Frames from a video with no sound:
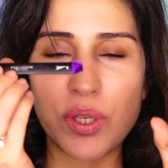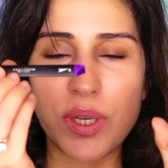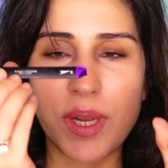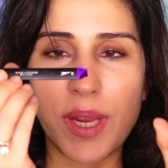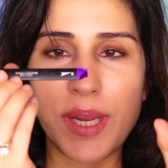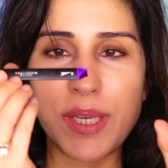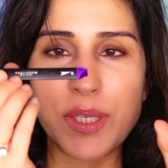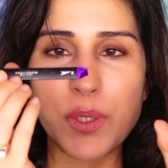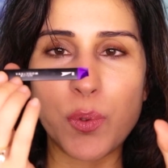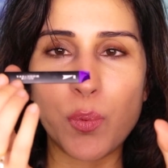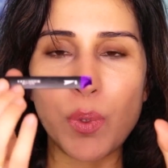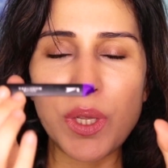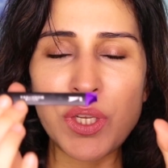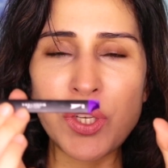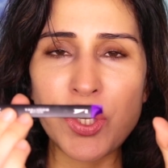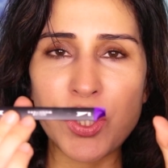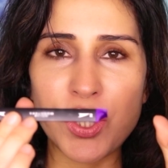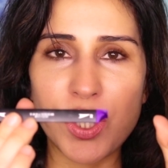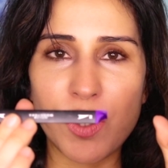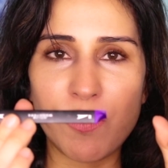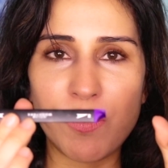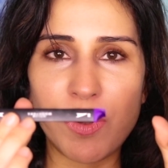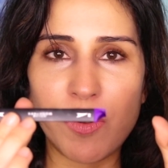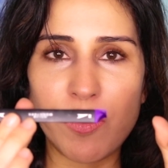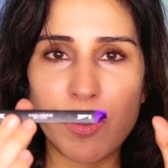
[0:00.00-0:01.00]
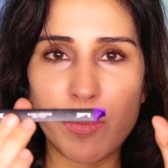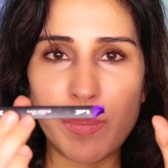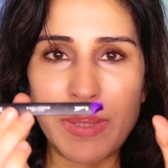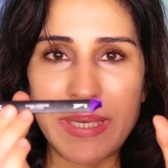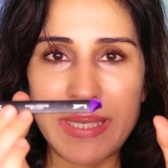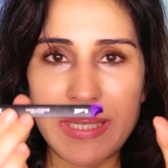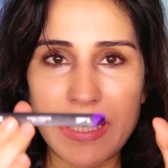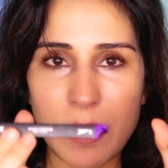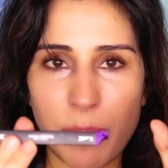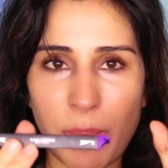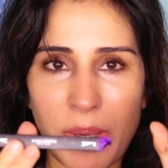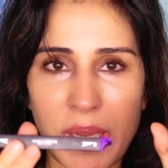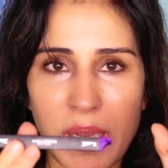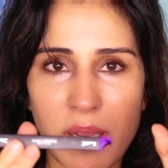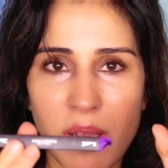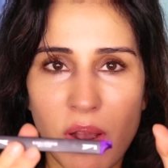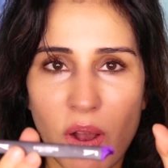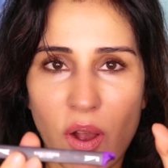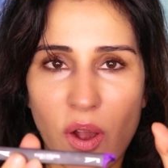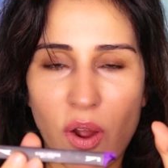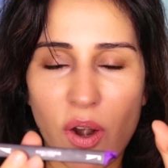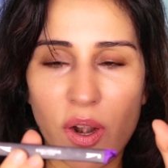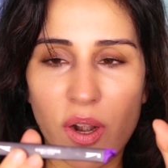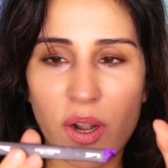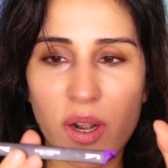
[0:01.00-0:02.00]
into which we will be dipping
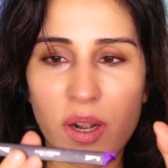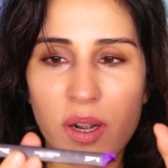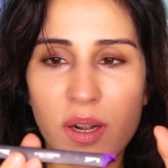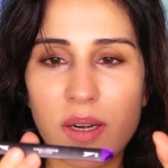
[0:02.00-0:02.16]
our